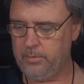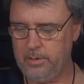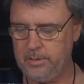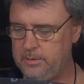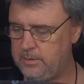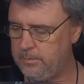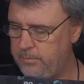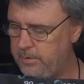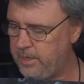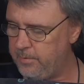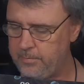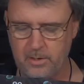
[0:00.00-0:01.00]
one is. Somebody
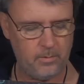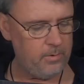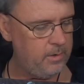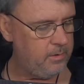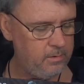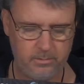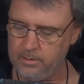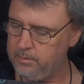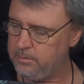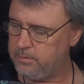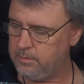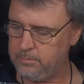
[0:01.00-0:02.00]
gave me that one. I think
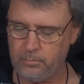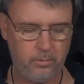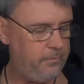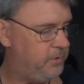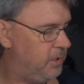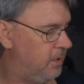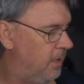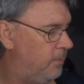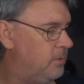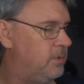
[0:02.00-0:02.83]
it's a sport fishing club or